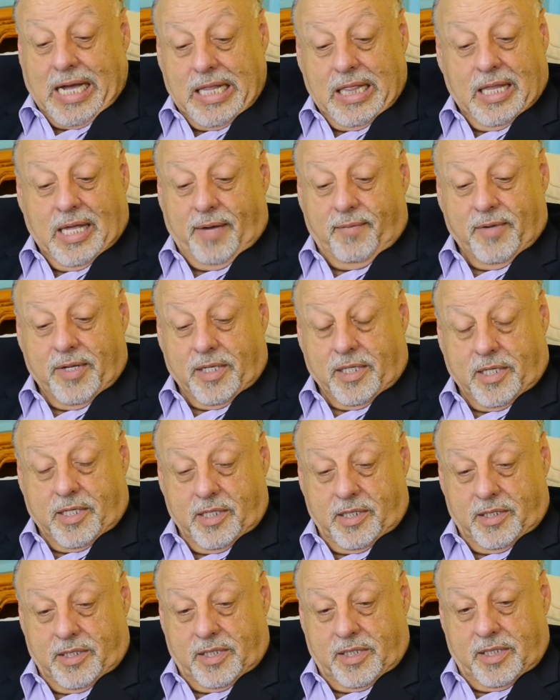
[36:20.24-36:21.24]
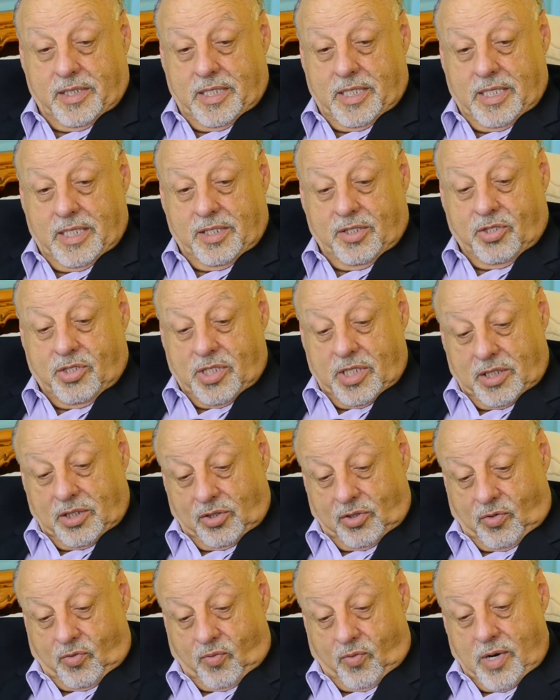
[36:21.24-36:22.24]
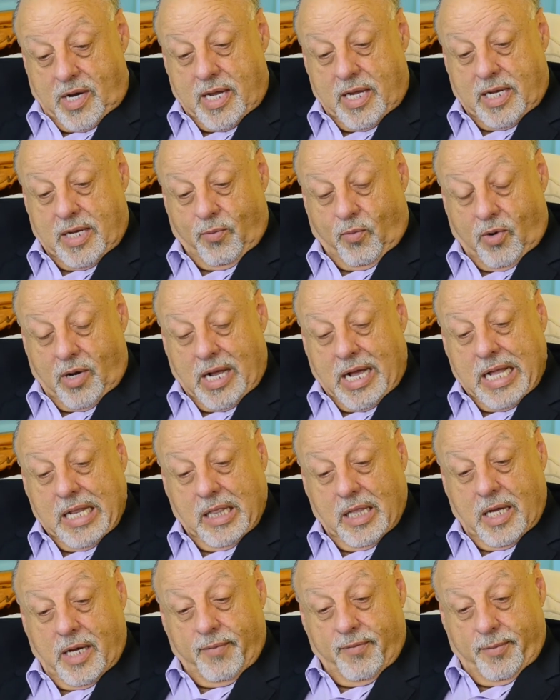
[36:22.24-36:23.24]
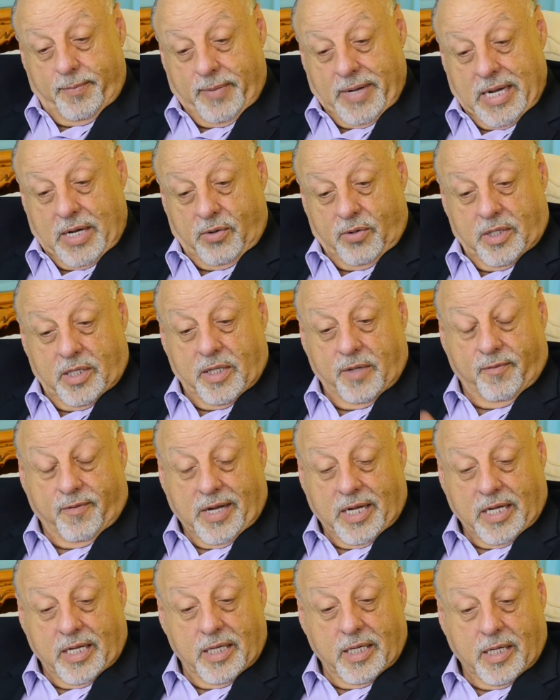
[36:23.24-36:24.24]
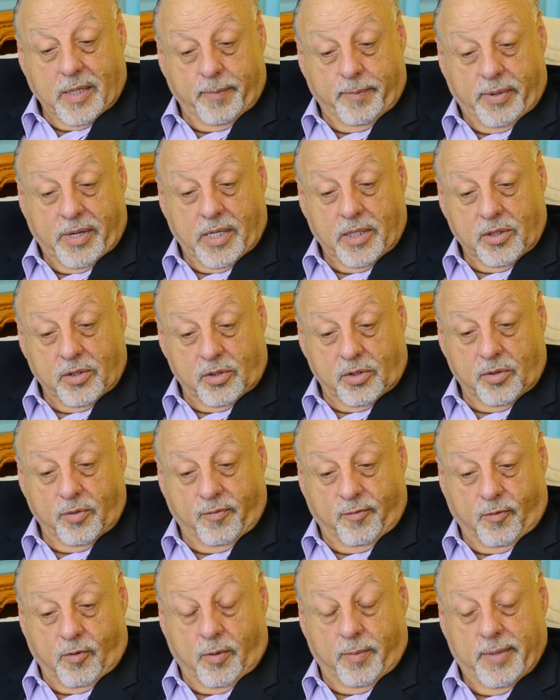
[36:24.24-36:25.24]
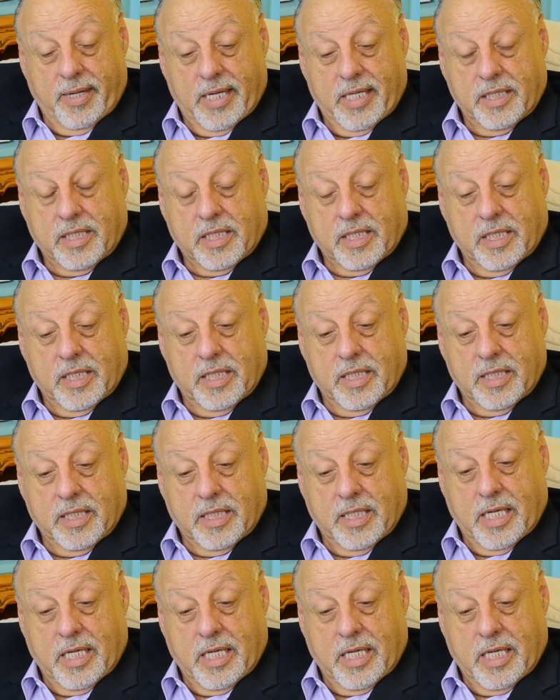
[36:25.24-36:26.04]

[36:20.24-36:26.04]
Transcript: i love it because it's just great what i love about it if i can compare the two formats is